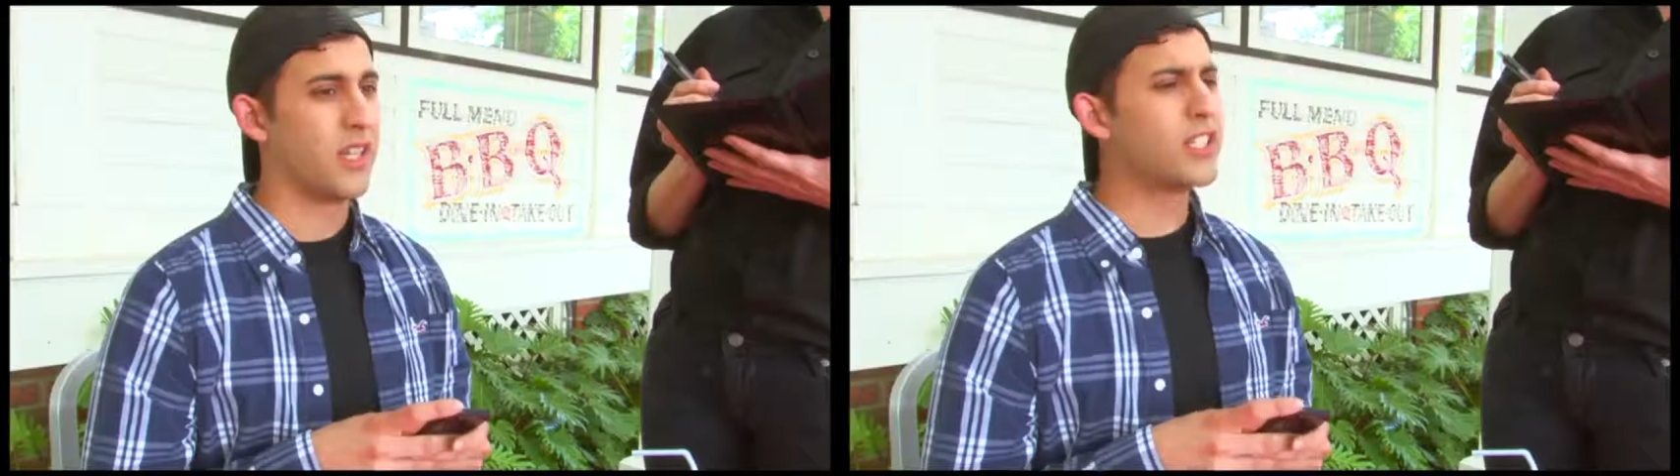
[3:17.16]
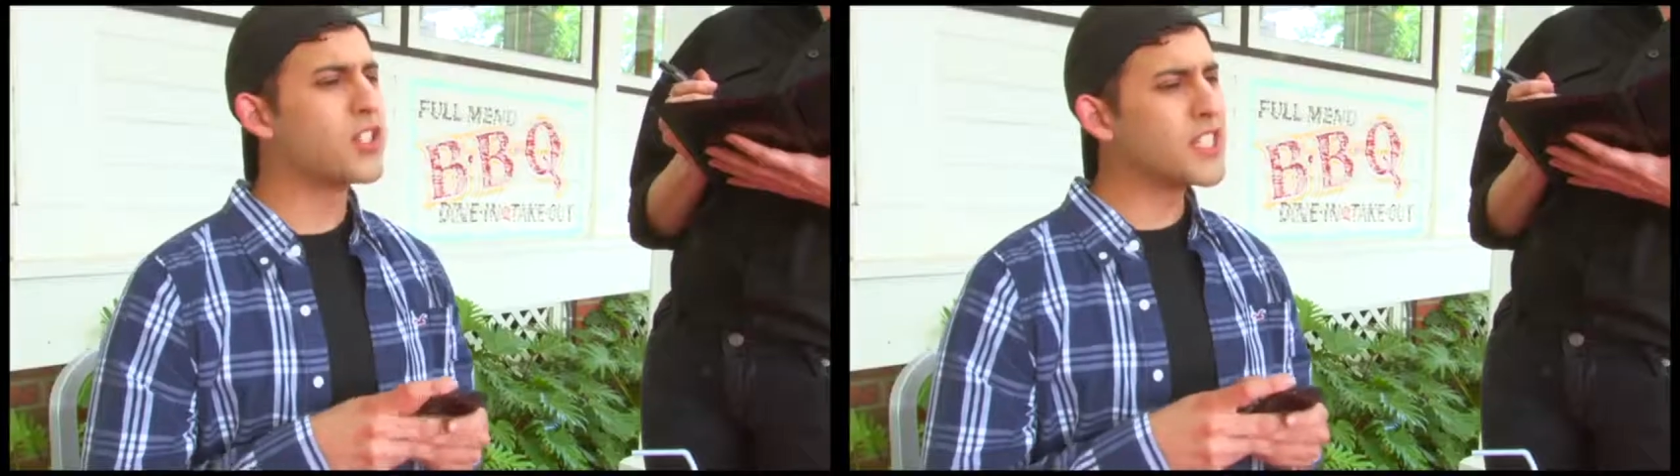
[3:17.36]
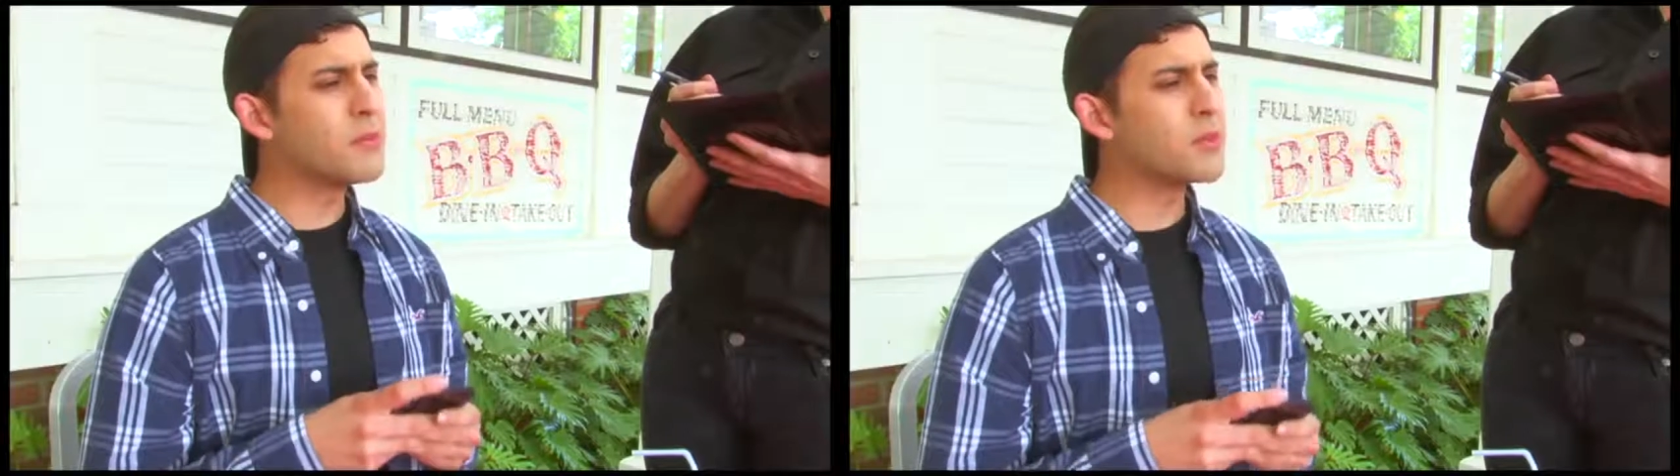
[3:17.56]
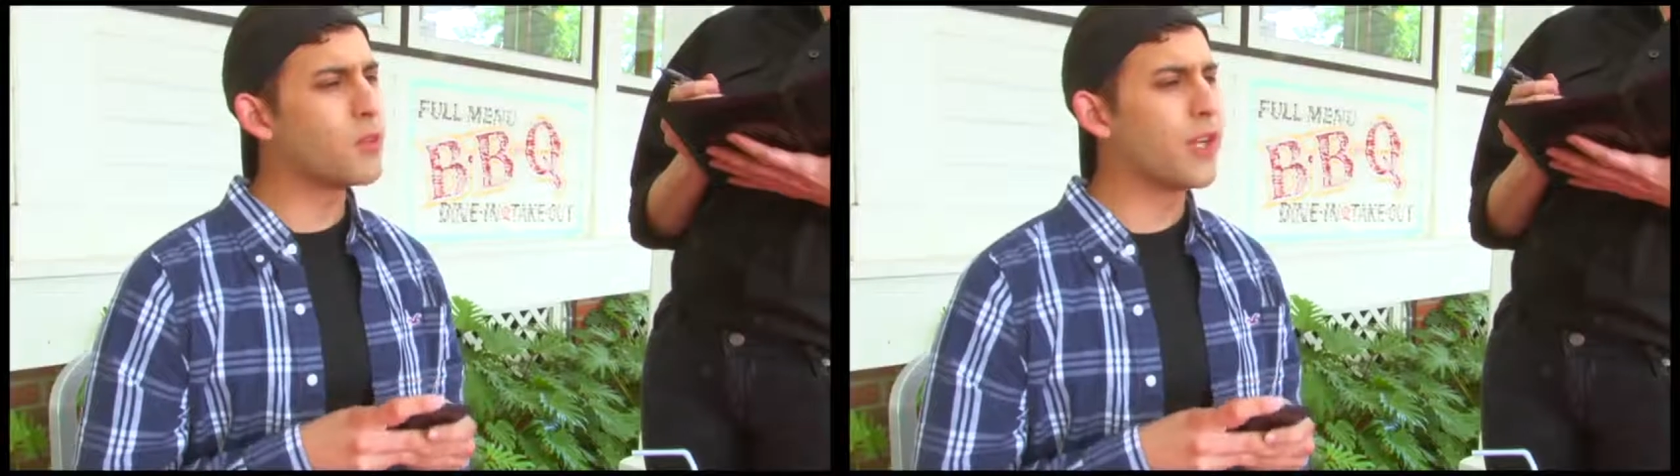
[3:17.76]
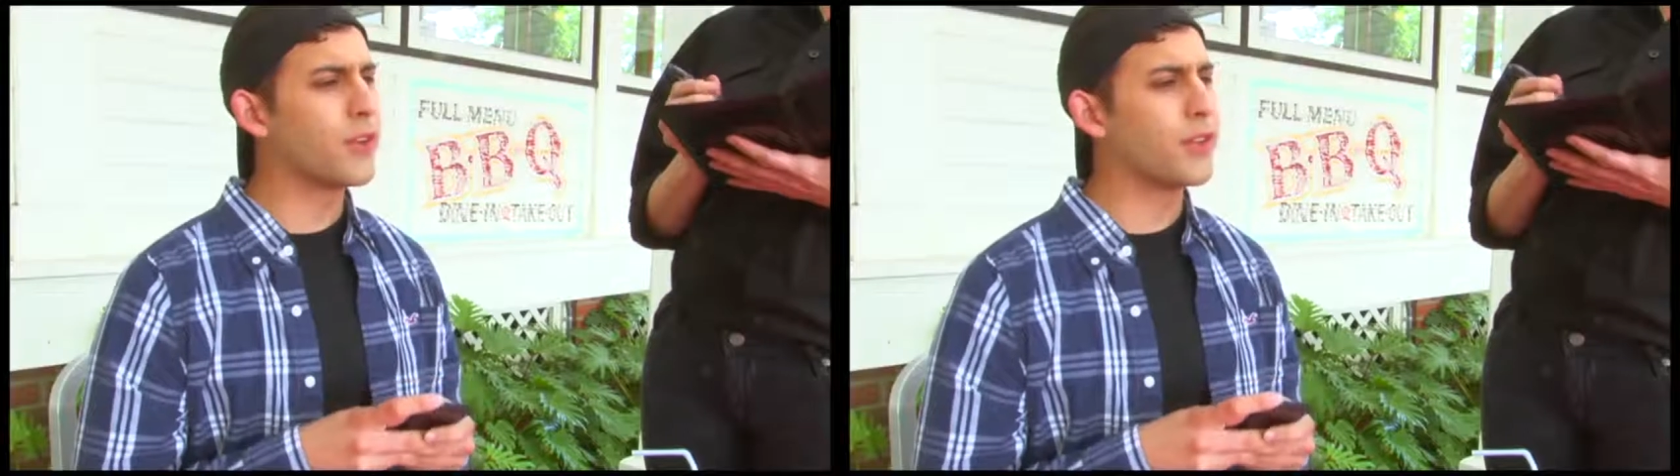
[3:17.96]
It just seems
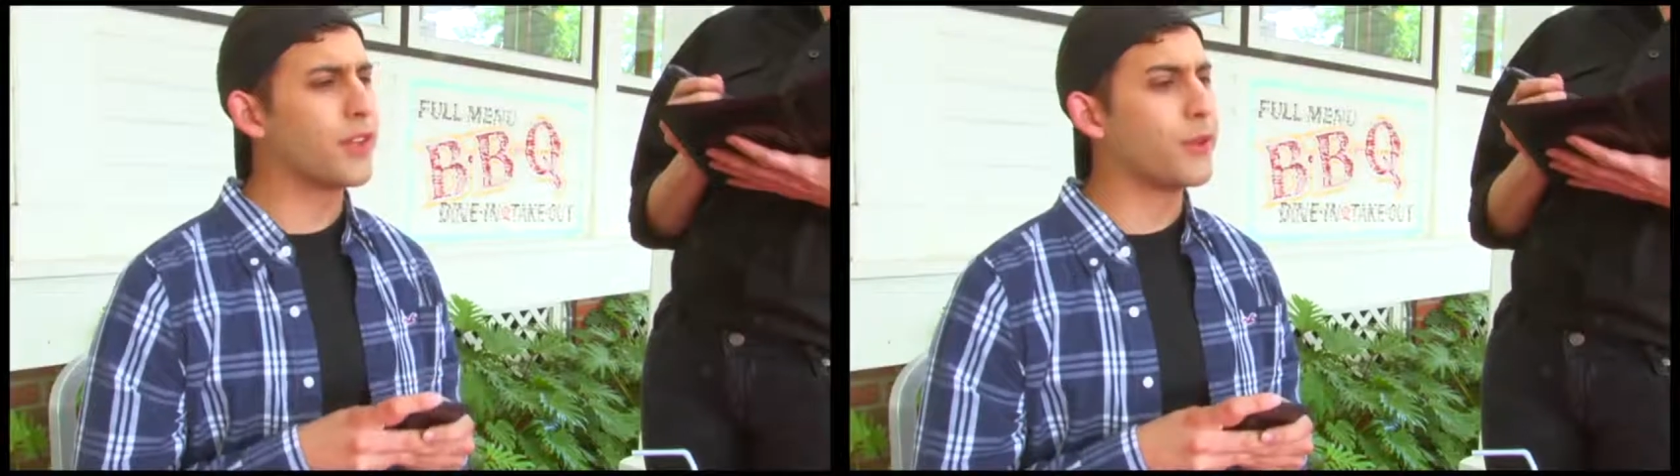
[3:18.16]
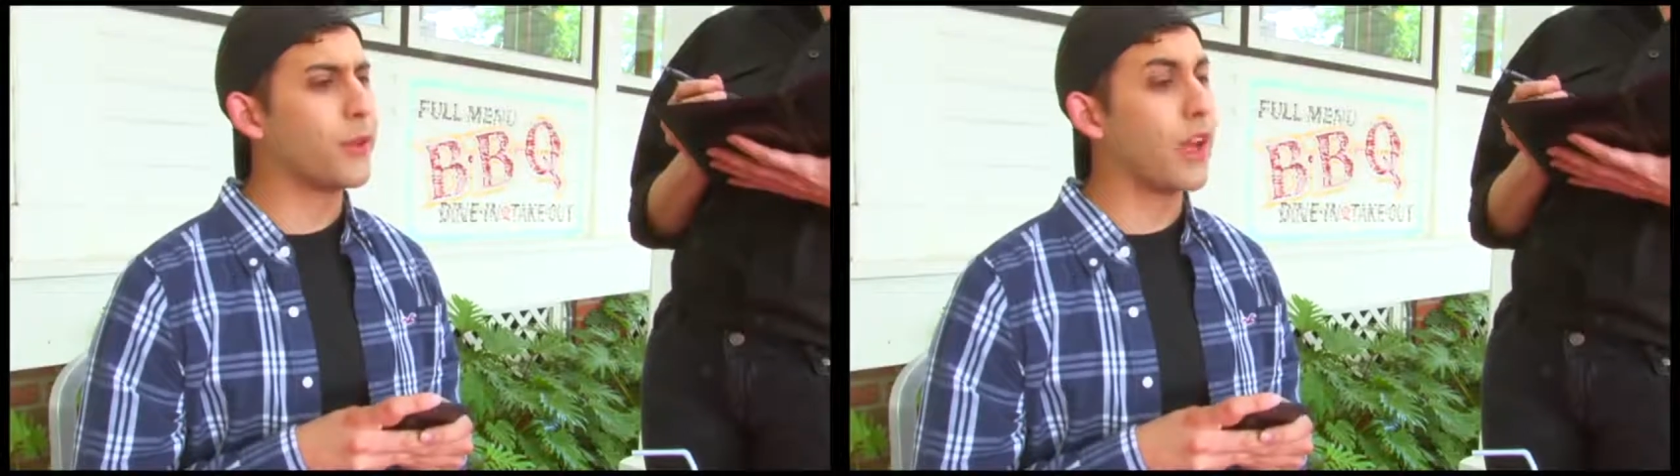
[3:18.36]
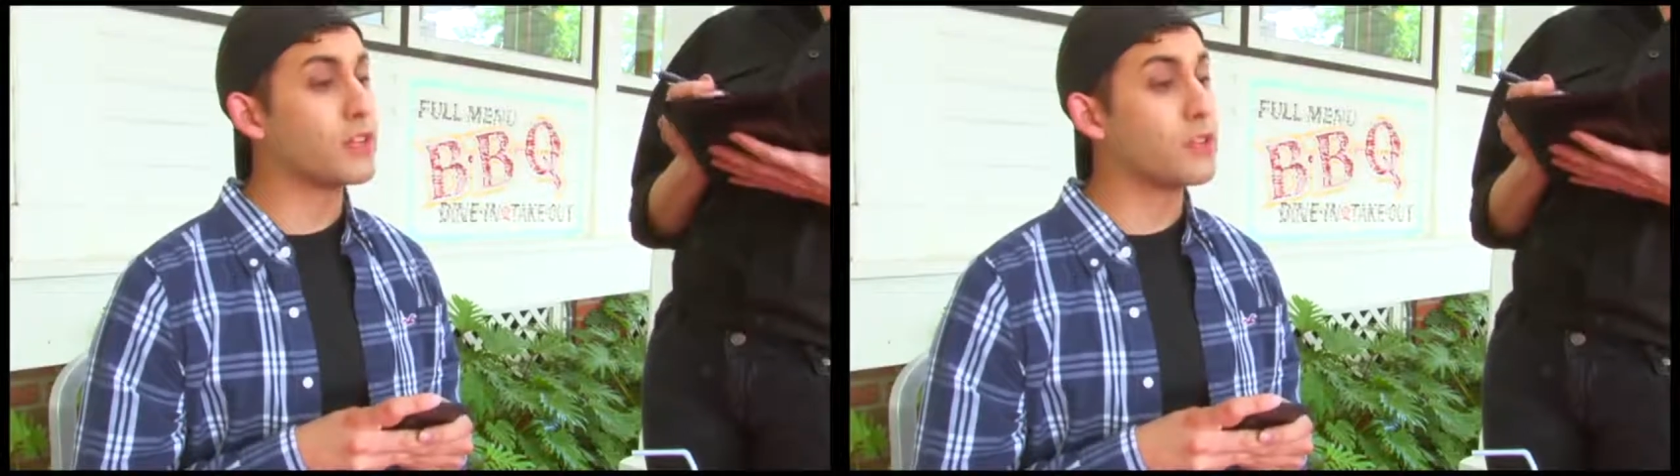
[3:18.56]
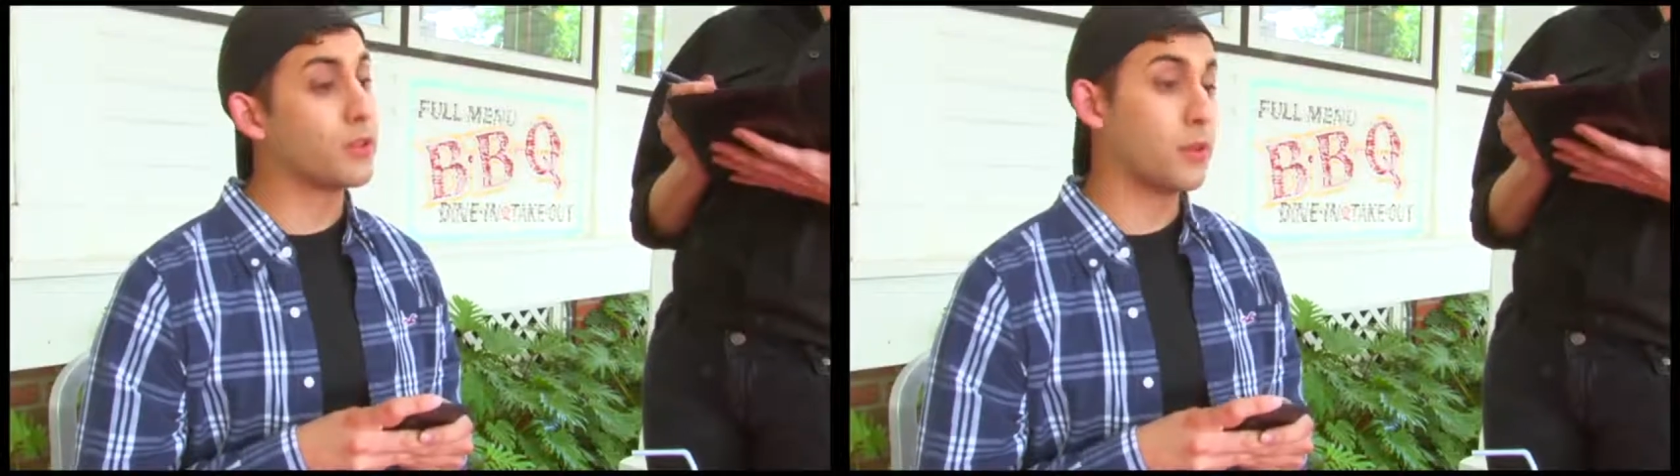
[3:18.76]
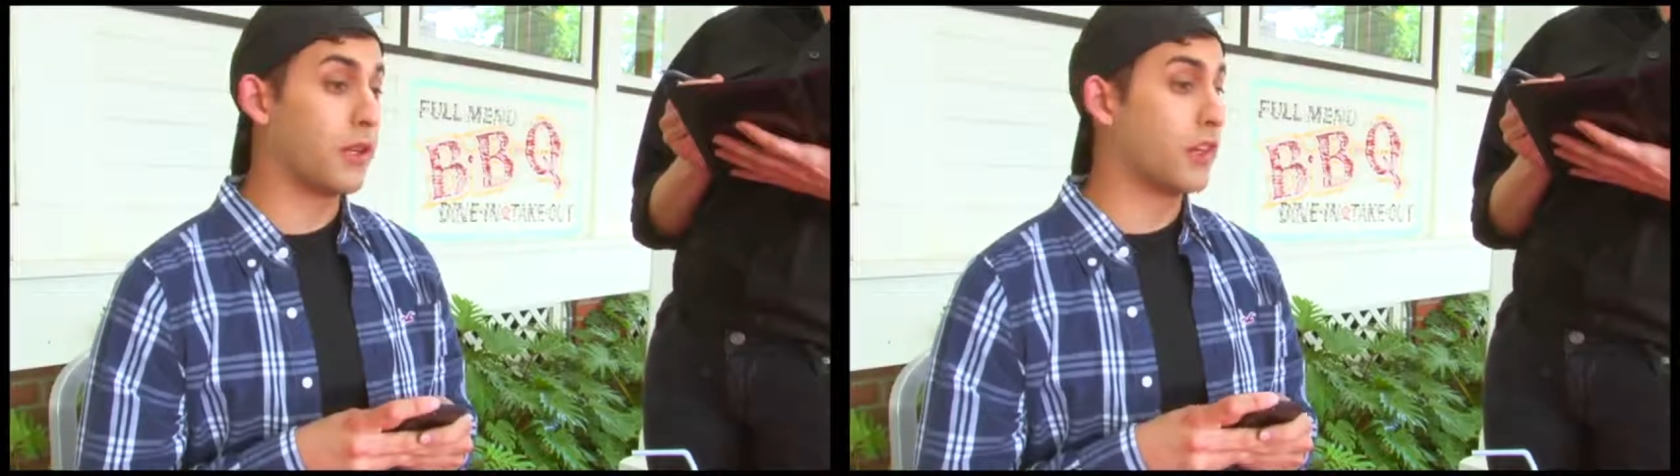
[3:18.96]
weird that you guys don't
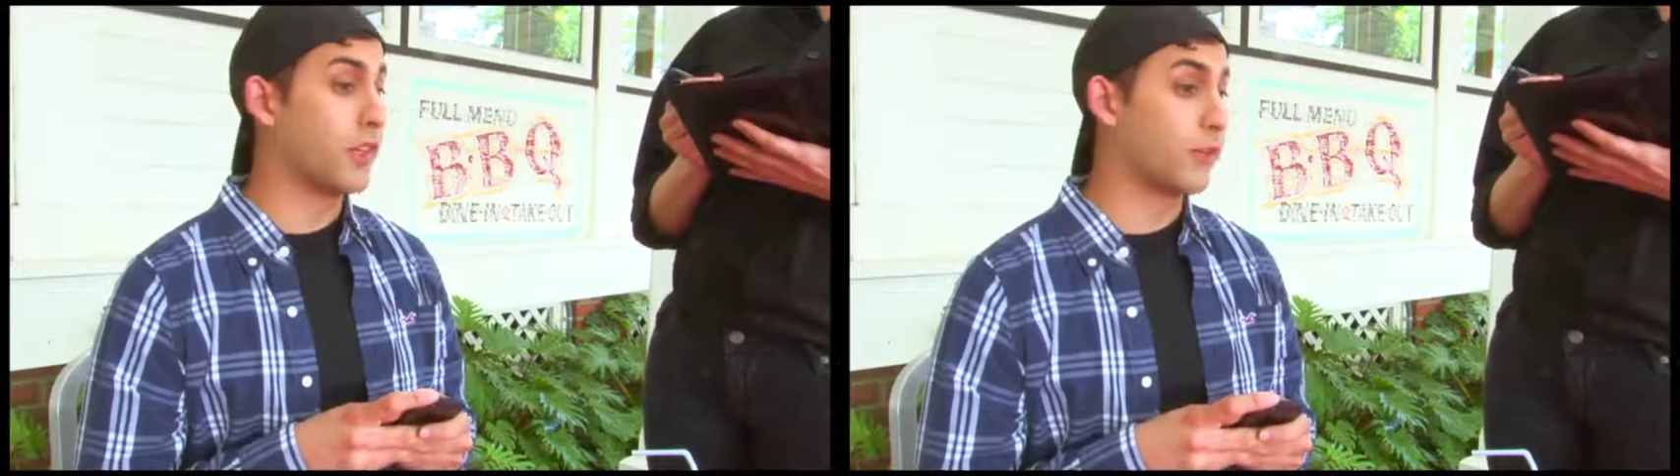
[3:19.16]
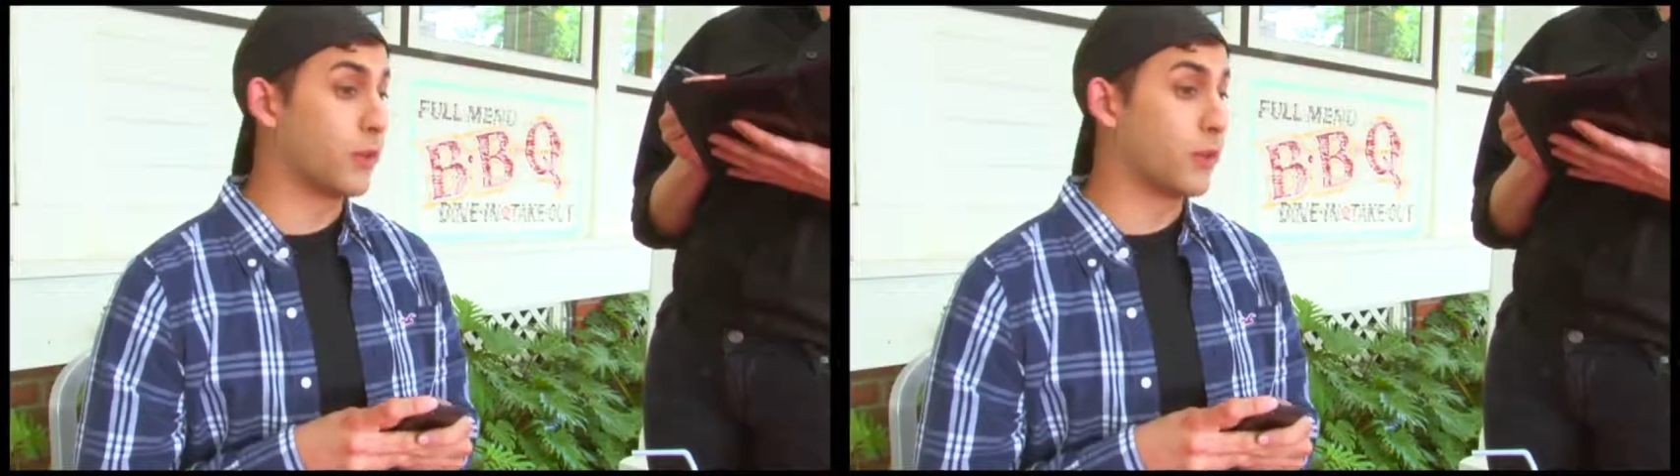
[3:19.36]
do anything for